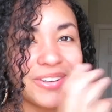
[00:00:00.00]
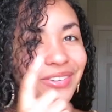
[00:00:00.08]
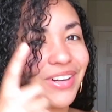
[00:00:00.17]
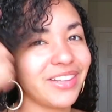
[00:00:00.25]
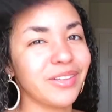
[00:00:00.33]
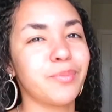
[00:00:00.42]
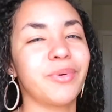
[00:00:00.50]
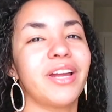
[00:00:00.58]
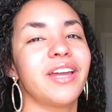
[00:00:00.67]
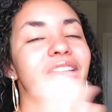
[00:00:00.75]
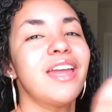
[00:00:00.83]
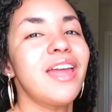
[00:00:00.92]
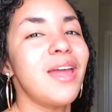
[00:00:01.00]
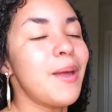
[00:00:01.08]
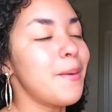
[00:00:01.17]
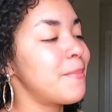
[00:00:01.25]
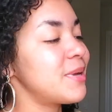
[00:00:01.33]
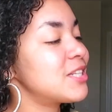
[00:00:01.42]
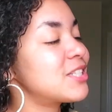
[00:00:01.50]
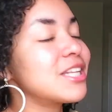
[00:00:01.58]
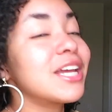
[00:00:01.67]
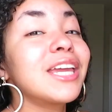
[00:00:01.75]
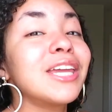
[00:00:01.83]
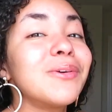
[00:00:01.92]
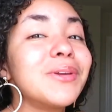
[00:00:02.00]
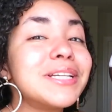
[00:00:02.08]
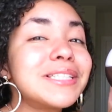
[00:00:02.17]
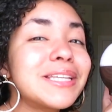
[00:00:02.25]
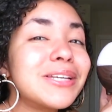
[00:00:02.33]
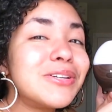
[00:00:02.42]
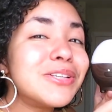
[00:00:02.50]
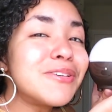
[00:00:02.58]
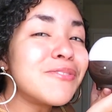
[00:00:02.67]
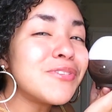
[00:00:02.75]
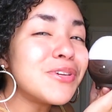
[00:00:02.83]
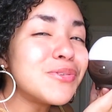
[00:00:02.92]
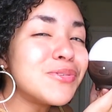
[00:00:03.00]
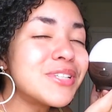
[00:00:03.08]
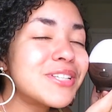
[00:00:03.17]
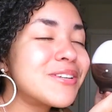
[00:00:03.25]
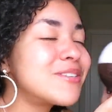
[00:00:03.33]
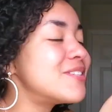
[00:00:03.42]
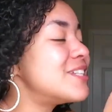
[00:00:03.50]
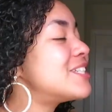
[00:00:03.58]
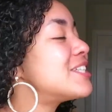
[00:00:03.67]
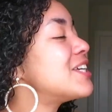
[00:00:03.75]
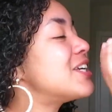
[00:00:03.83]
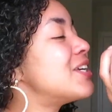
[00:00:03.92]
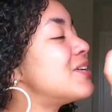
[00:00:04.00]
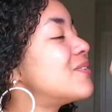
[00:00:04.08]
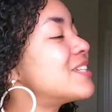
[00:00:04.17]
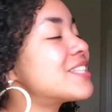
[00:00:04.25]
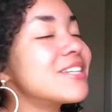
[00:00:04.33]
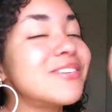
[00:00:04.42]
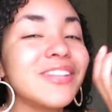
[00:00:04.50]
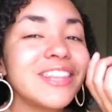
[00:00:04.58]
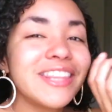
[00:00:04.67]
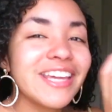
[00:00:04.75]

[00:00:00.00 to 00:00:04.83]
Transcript: Whoa, I look bright. But it's the cutest little It's the cutest little